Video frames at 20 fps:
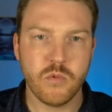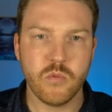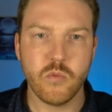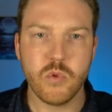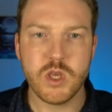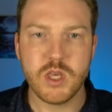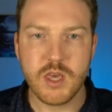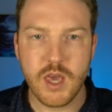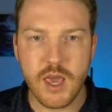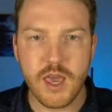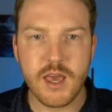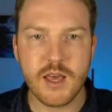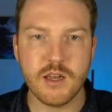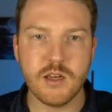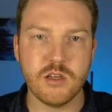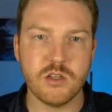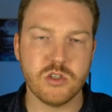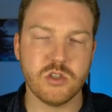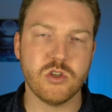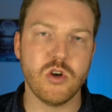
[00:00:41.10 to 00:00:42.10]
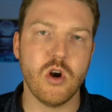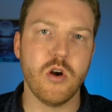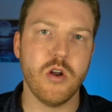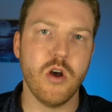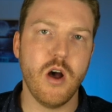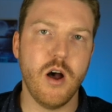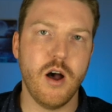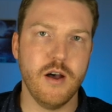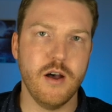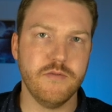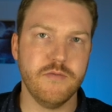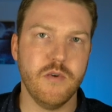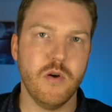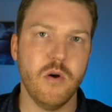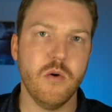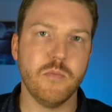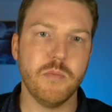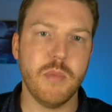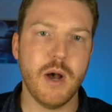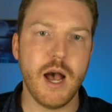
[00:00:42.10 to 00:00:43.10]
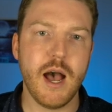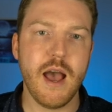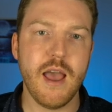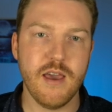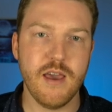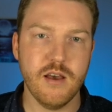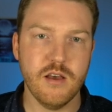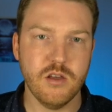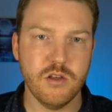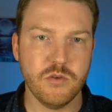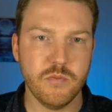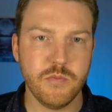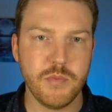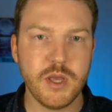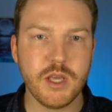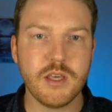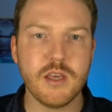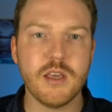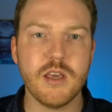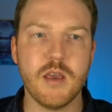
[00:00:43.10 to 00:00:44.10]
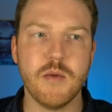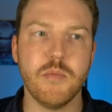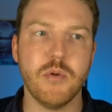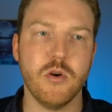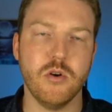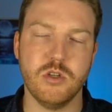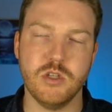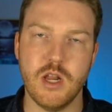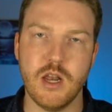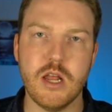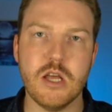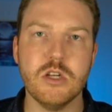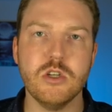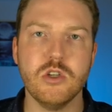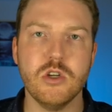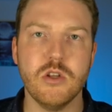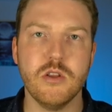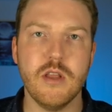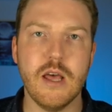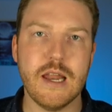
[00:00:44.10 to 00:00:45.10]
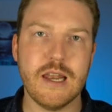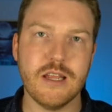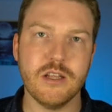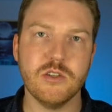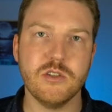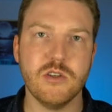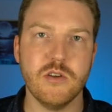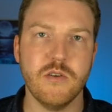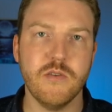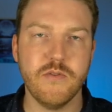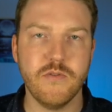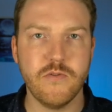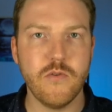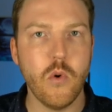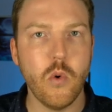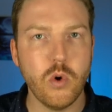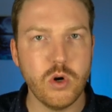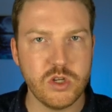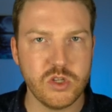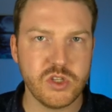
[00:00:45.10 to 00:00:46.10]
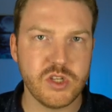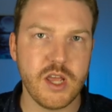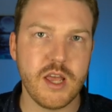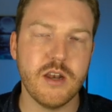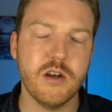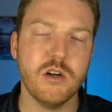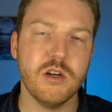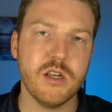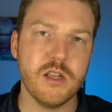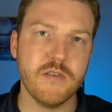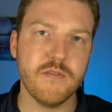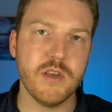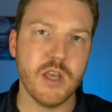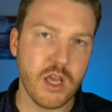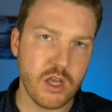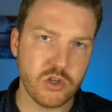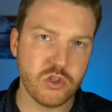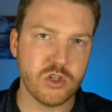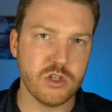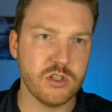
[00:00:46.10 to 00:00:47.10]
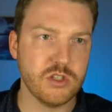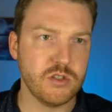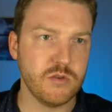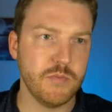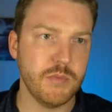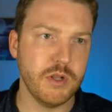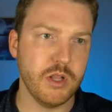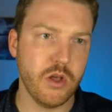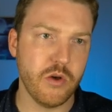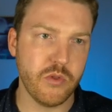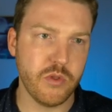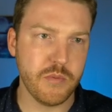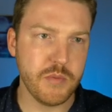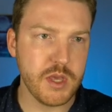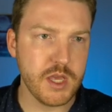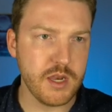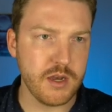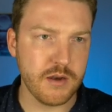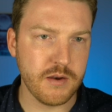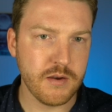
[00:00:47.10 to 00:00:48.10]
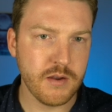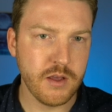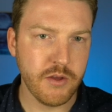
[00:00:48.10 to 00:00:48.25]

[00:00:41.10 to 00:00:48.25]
we can start off by picking a percentage that is 4 standard deviations below the mean.